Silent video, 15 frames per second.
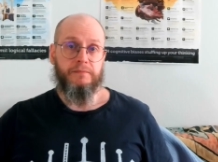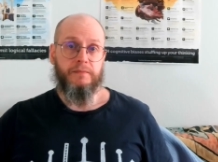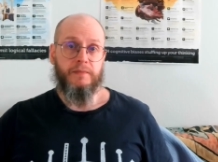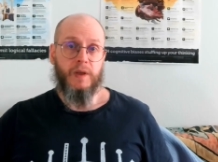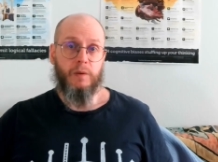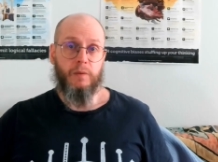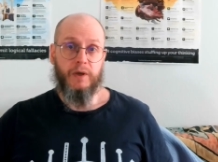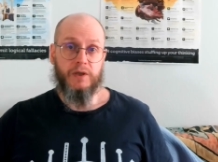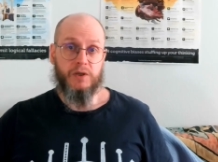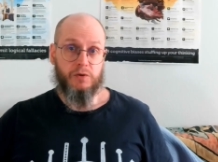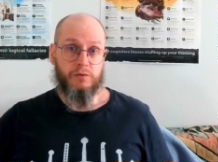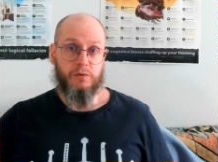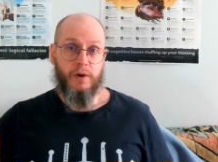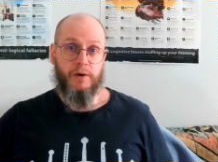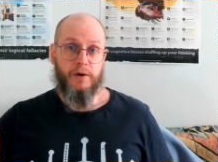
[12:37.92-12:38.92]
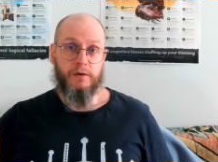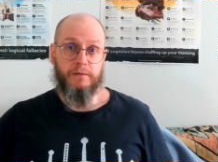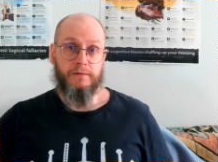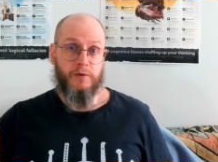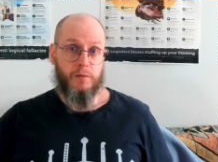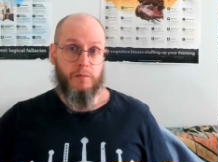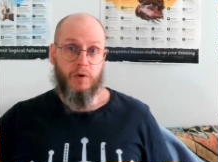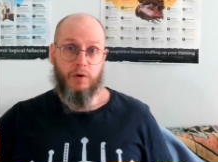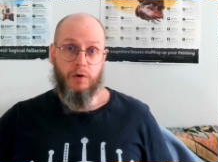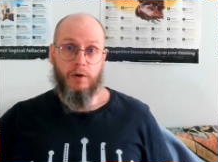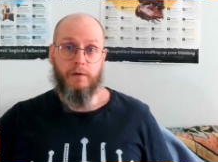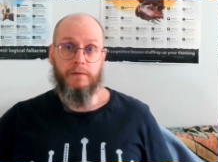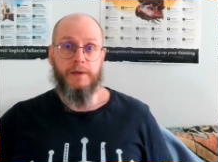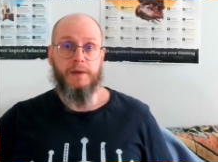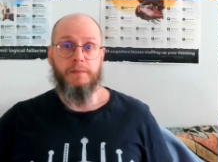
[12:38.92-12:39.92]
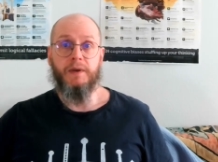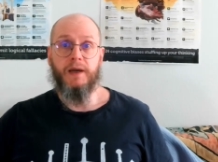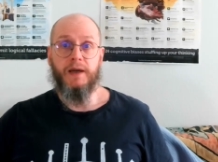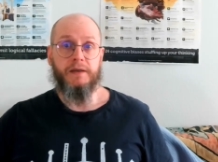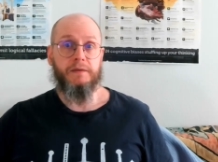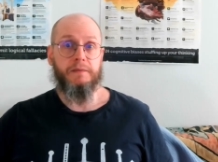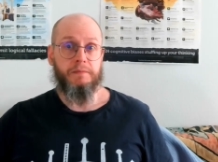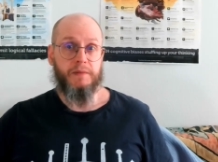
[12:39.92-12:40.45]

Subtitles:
We should learn from all of them and